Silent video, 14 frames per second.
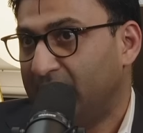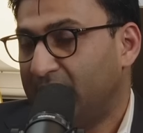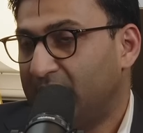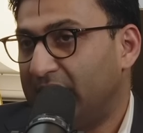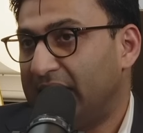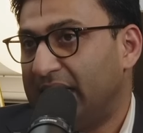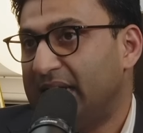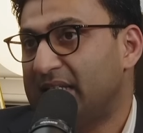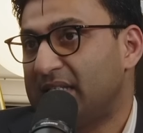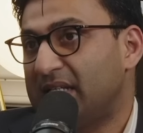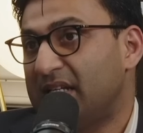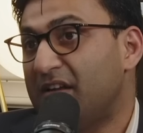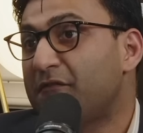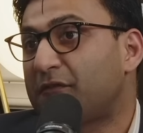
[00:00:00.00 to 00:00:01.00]
It is
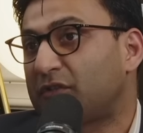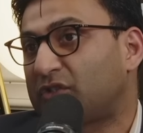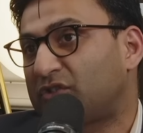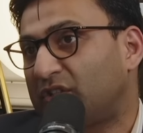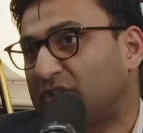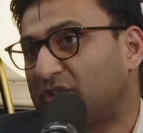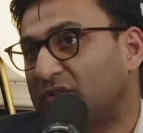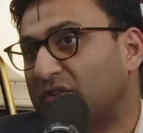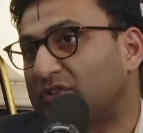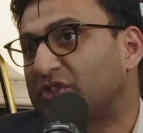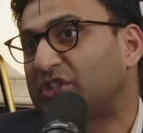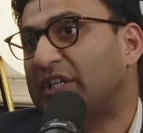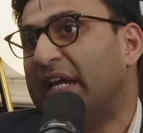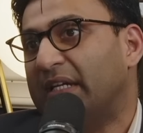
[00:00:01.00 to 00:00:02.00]
an infrastructural
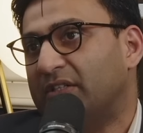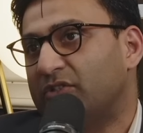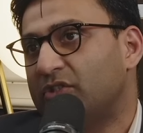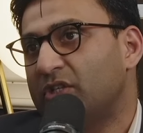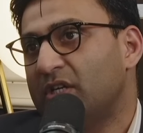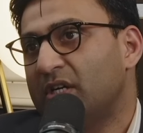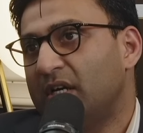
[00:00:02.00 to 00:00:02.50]
change